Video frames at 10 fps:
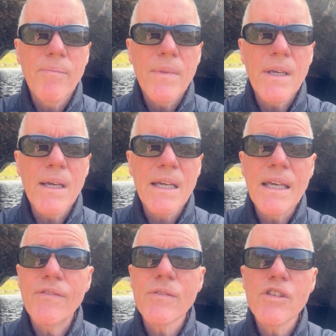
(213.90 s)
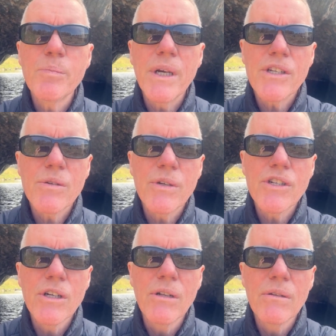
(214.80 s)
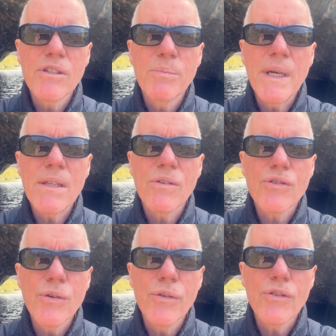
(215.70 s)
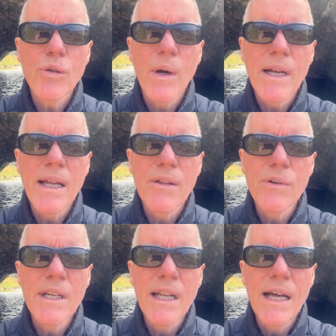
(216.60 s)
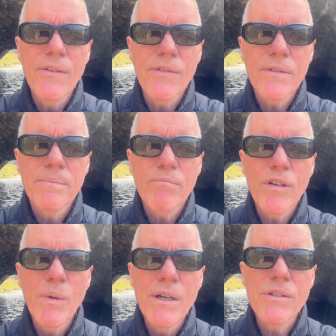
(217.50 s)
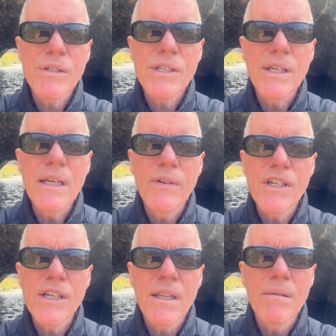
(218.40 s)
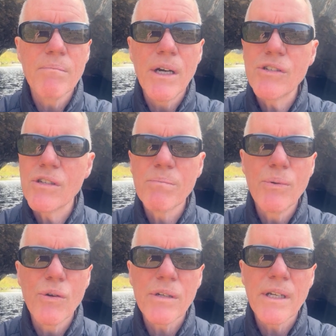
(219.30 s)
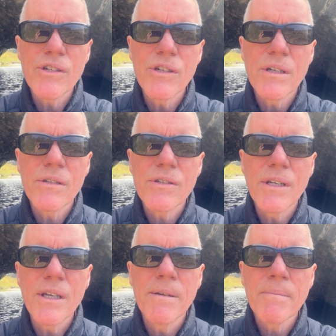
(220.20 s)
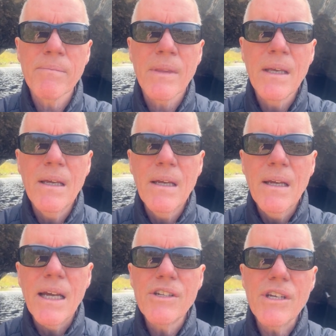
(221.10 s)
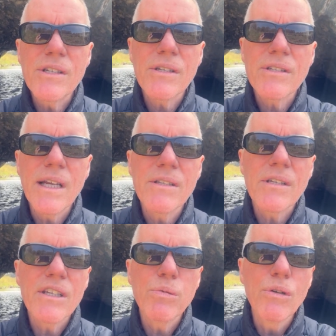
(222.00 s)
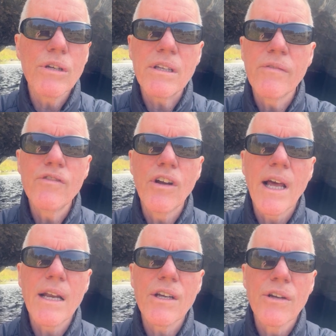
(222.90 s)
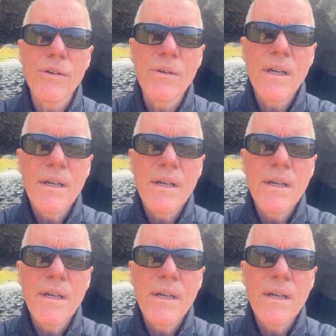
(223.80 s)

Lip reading: the gift of speech. We shall speak the truth to one another in love. We won't deceive each other. Most important, as you can see. And Jesus then says, well, look, you've not only got to